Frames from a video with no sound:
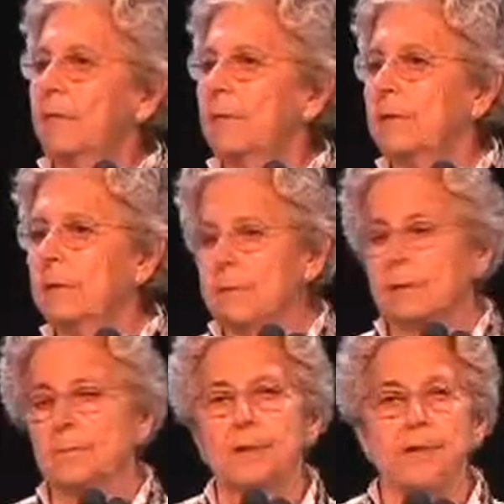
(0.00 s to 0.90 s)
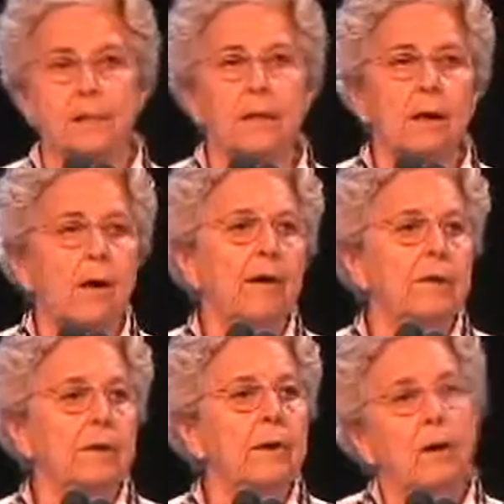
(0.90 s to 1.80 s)
President Carter
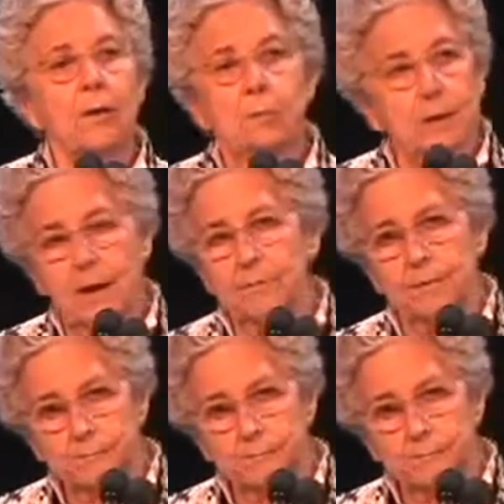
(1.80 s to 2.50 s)
would not refuse